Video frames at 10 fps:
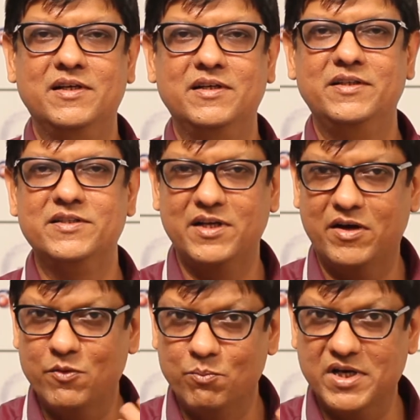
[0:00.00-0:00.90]
Uh, there is a
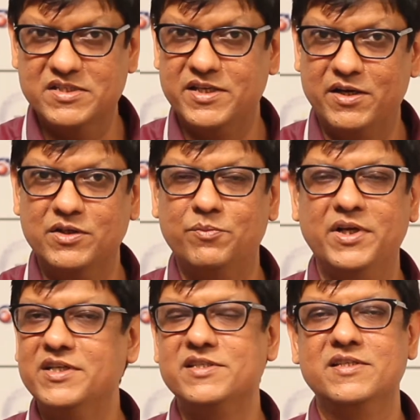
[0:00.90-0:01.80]
lot of buzz around the
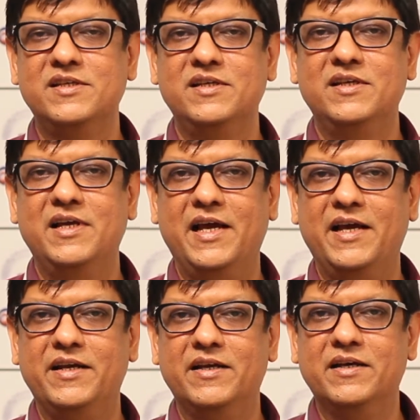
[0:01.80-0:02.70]
place,
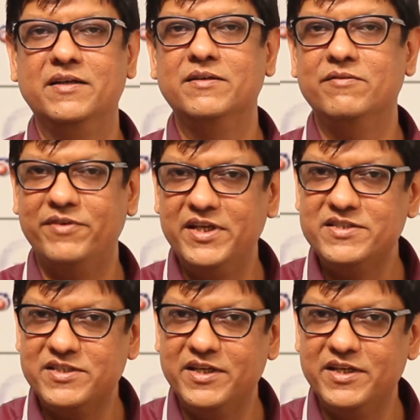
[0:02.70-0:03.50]
and uh, very